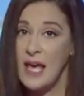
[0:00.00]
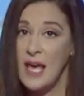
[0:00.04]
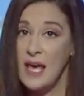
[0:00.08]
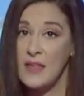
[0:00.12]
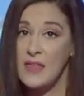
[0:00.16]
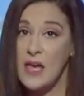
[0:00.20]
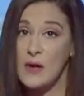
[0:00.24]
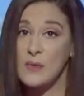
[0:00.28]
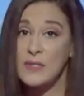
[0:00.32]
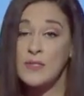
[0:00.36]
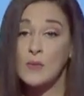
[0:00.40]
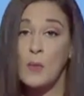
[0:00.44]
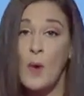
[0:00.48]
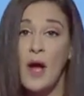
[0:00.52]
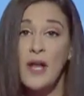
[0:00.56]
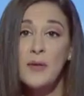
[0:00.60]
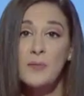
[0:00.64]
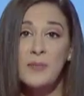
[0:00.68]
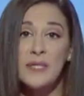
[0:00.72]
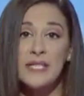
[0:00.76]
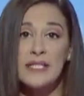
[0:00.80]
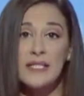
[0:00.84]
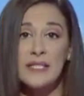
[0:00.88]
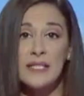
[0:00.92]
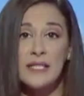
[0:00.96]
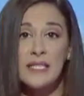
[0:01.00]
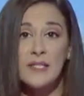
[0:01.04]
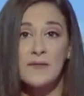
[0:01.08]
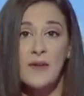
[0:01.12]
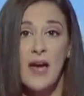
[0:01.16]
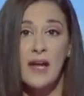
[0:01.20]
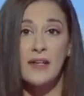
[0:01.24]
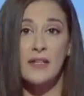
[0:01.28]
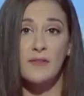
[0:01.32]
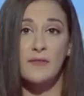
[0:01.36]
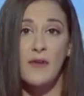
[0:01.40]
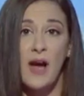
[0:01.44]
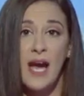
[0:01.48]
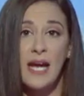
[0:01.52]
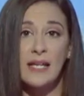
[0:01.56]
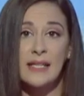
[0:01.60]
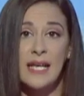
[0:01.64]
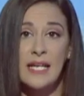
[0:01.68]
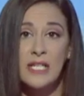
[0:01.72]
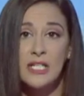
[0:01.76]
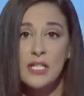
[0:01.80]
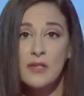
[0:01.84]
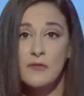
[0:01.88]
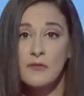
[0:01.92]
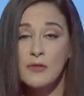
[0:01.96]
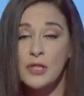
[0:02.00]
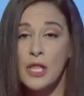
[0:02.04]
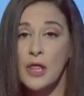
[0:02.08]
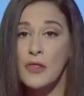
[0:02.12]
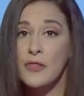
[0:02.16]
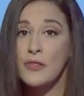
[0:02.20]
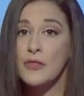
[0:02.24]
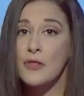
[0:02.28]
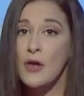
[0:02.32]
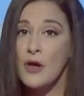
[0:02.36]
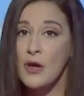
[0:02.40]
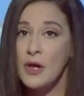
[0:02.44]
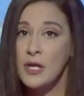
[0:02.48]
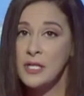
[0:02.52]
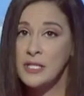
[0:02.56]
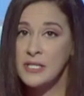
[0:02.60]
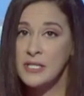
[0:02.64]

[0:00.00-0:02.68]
There was one business found in violation for the third